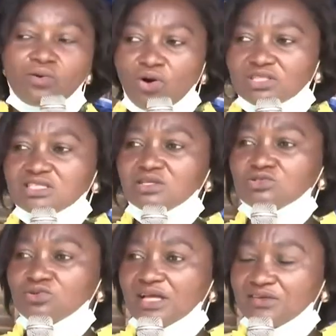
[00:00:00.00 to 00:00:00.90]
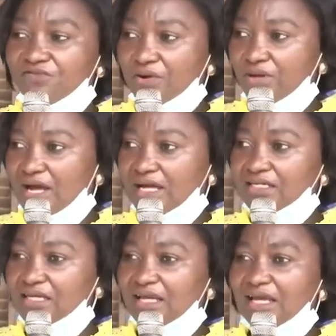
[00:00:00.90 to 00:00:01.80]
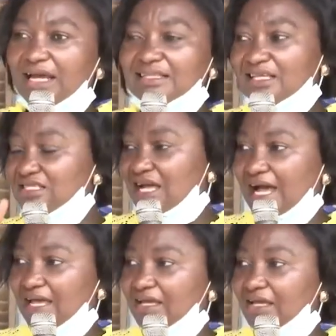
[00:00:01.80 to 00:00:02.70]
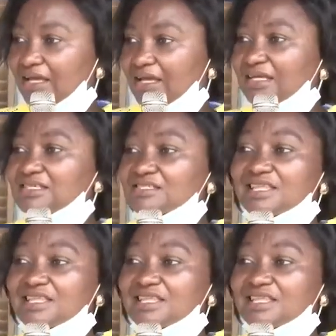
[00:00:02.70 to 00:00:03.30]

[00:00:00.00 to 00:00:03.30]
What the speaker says: Continue to learn very hard. And the sky is a